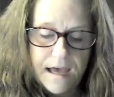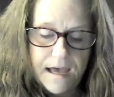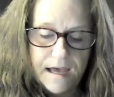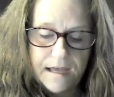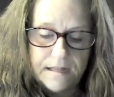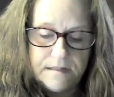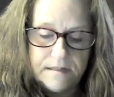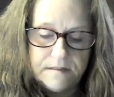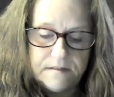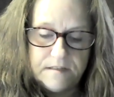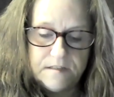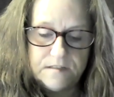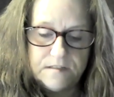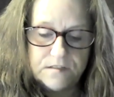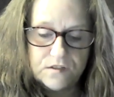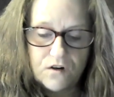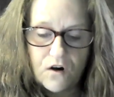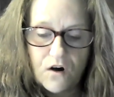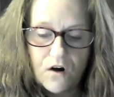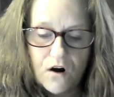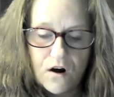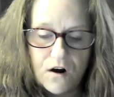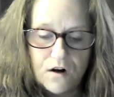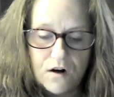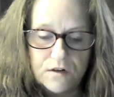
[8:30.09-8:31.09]
And
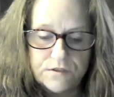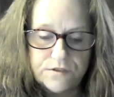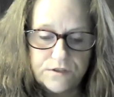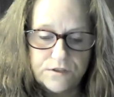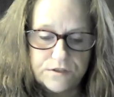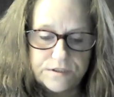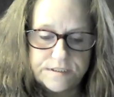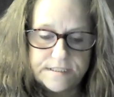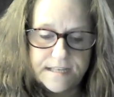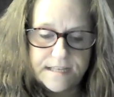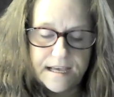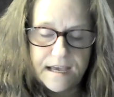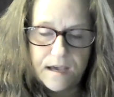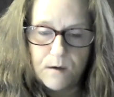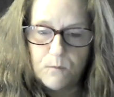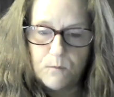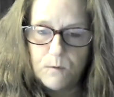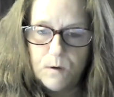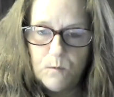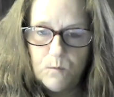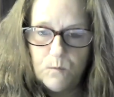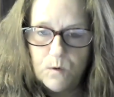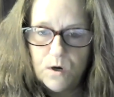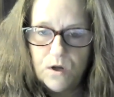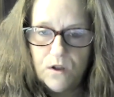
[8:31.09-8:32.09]
these cards are
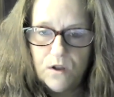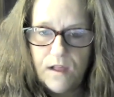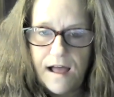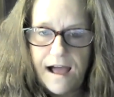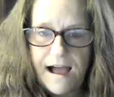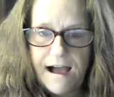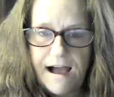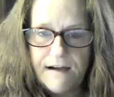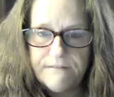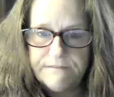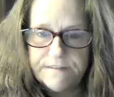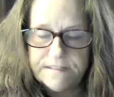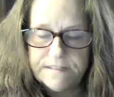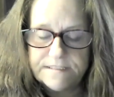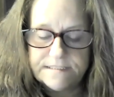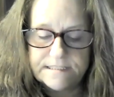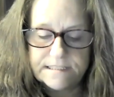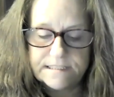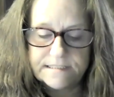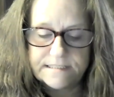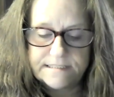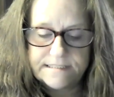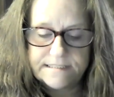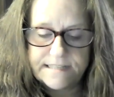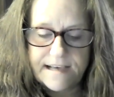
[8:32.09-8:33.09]
saying we will have the
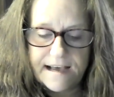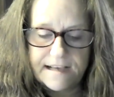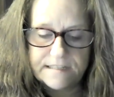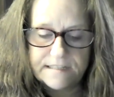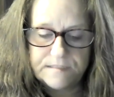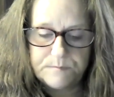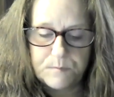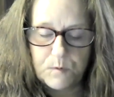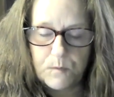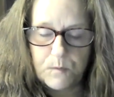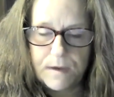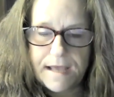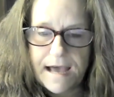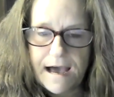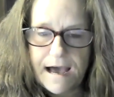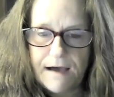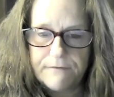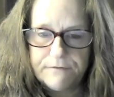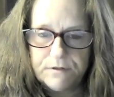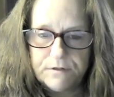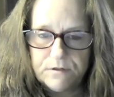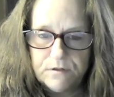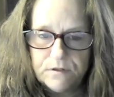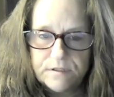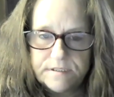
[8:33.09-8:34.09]
success, but we
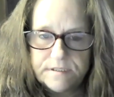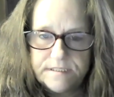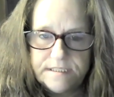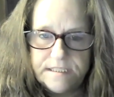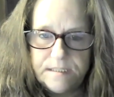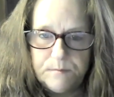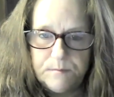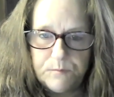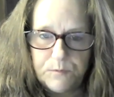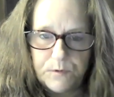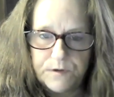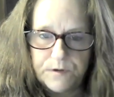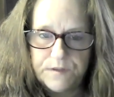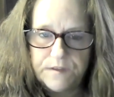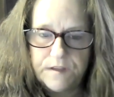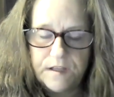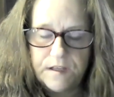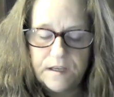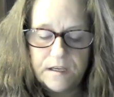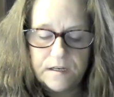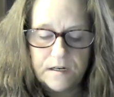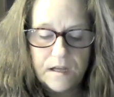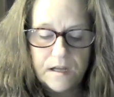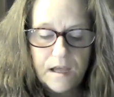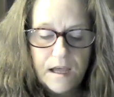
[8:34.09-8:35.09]
have to look deep
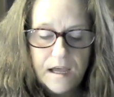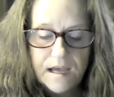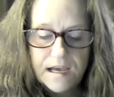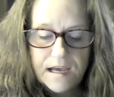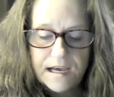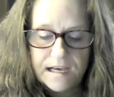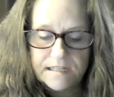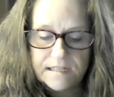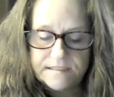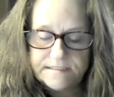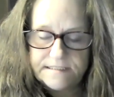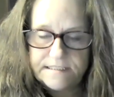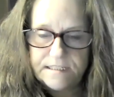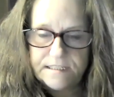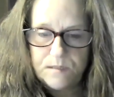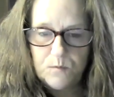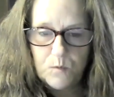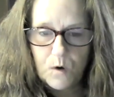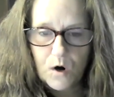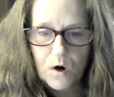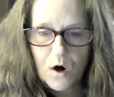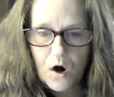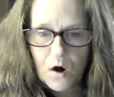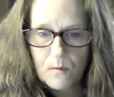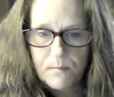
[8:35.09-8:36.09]
within and
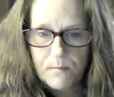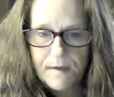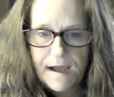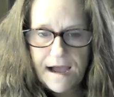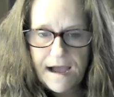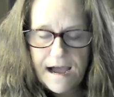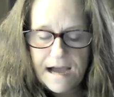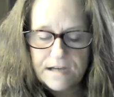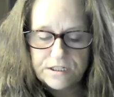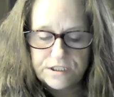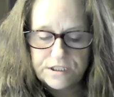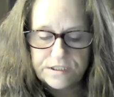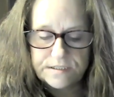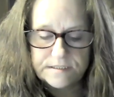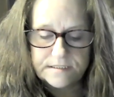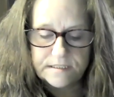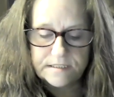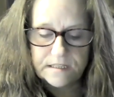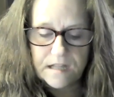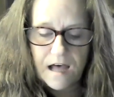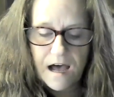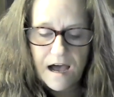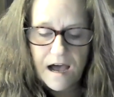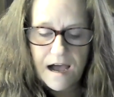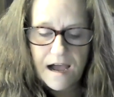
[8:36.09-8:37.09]
see where our
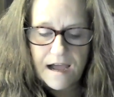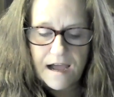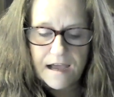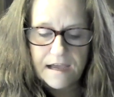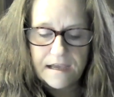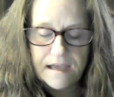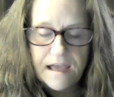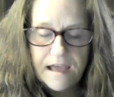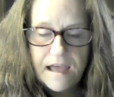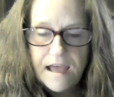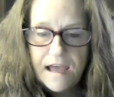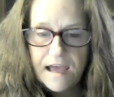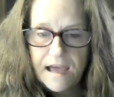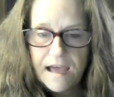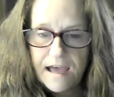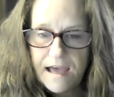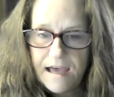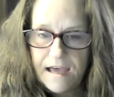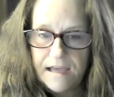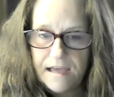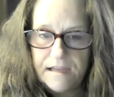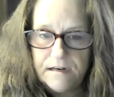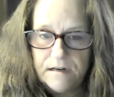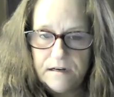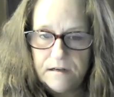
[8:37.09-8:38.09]
passions lie
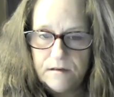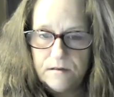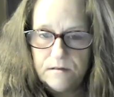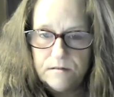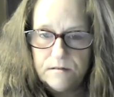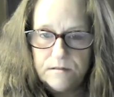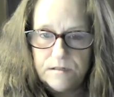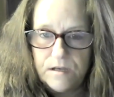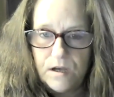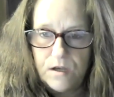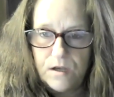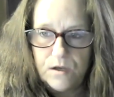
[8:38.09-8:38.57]
and